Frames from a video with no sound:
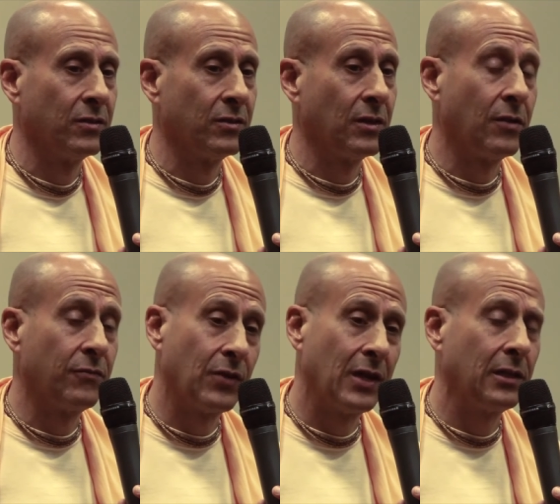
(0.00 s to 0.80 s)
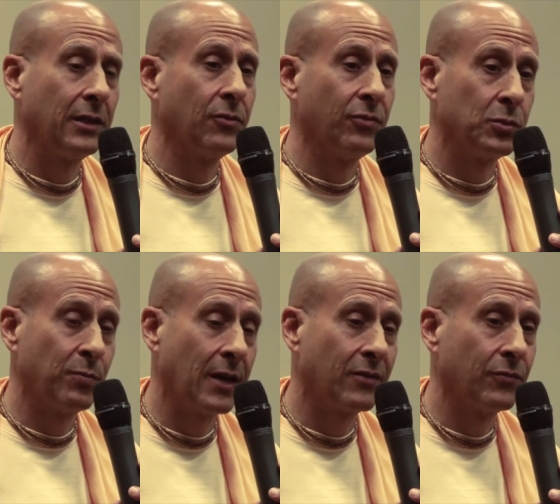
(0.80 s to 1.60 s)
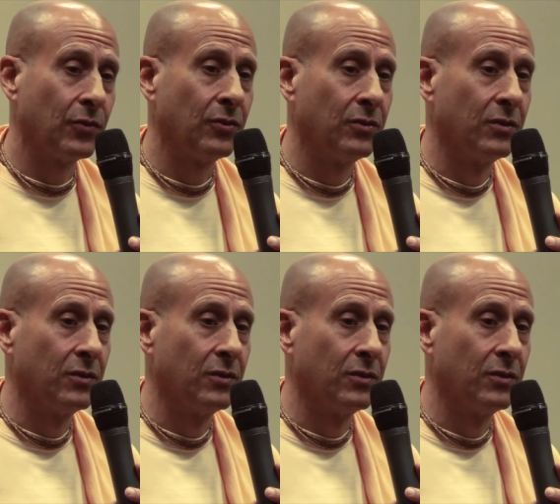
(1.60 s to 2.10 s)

that are friendly and respectful